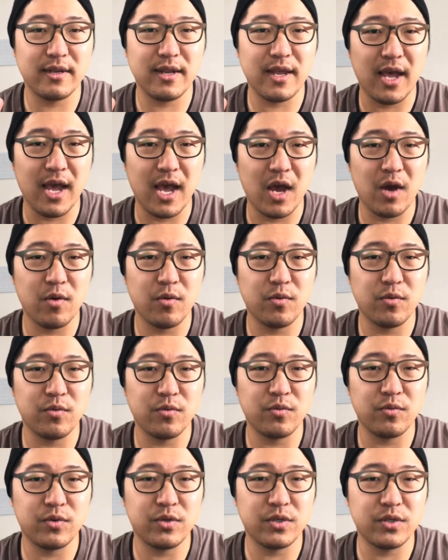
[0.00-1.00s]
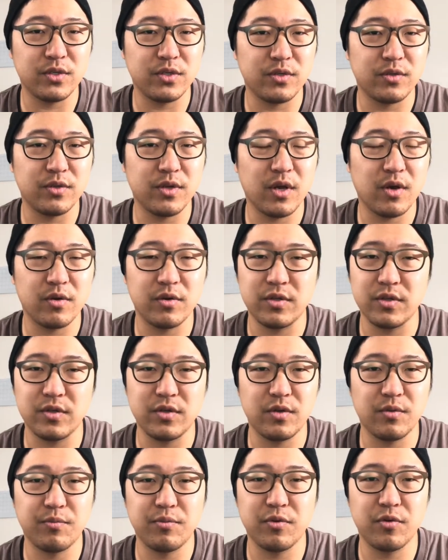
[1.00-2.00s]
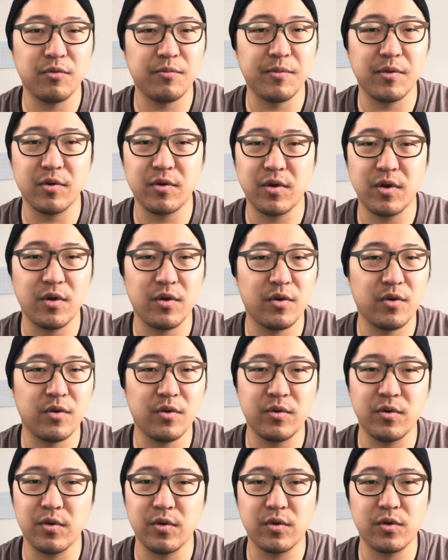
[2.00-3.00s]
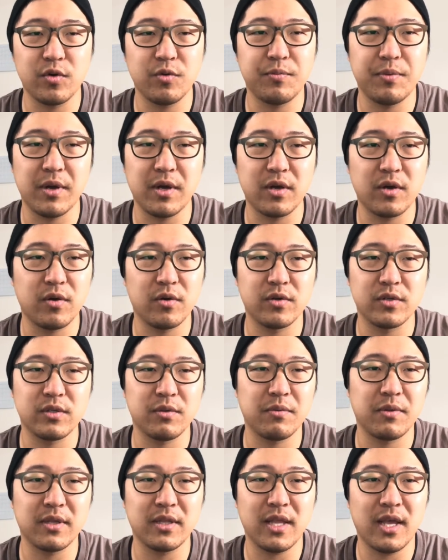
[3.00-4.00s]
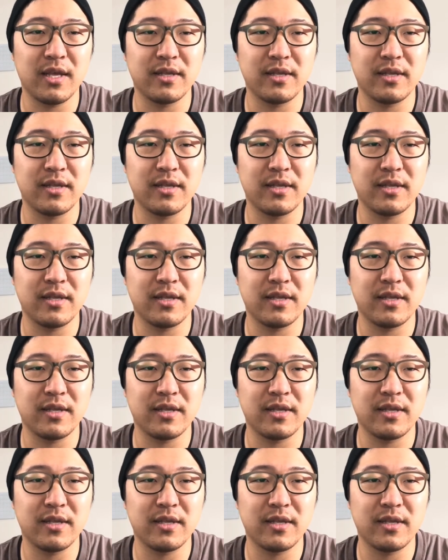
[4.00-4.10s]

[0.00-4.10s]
How do you know? Do you do a promo code or coupon code or something like that?